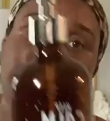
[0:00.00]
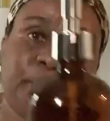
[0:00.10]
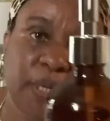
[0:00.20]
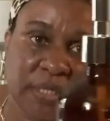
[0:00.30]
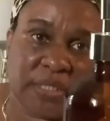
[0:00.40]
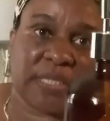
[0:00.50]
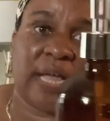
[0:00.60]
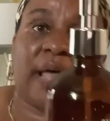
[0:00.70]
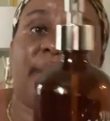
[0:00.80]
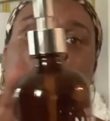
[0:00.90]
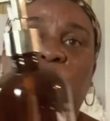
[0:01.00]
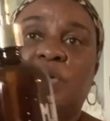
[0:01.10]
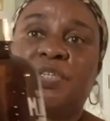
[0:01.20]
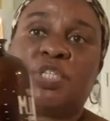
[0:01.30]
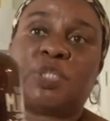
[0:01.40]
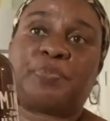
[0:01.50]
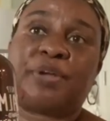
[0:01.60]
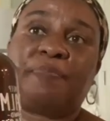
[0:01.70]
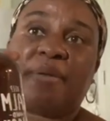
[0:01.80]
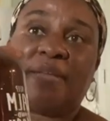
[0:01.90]
but I'm gonna
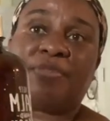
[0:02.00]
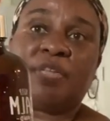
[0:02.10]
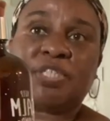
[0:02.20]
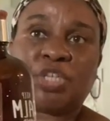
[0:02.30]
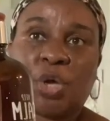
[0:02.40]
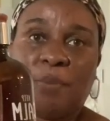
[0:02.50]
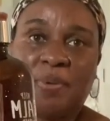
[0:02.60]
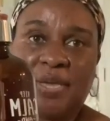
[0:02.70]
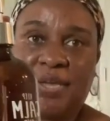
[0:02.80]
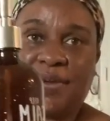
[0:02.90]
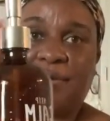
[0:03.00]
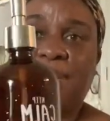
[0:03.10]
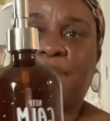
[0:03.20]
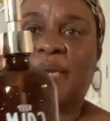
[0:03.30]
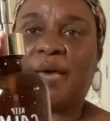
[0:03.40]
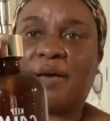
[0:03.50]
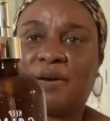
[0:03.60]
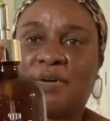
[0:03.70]
spray paint the top here black